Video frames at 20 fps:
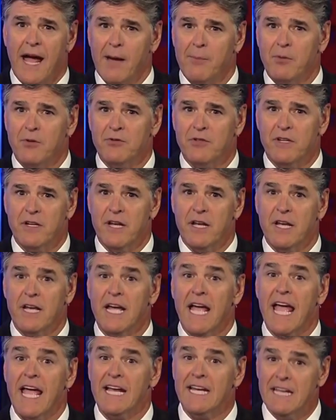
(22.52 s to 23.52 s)
Apple
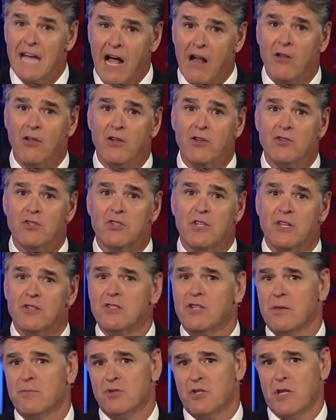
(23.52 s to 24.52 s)
today acknowledged that
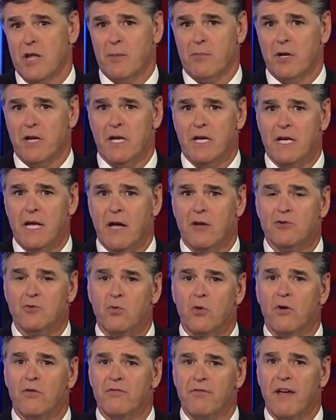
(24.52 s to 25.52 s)
some celebrity accounts
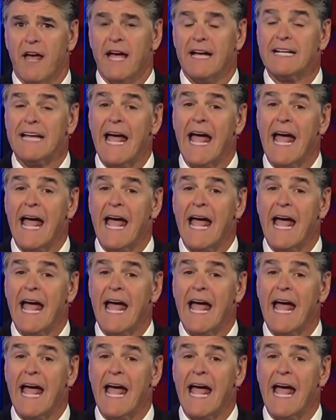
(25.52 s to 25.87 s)
were in fact